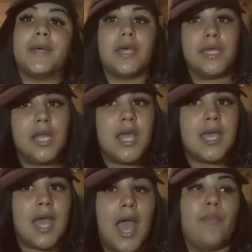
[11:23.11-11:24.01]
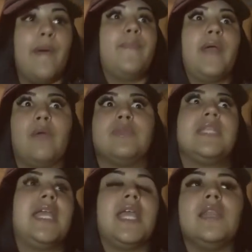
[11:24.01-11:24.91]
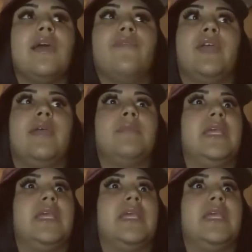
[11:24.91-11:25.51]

But at one point I was like in love with him.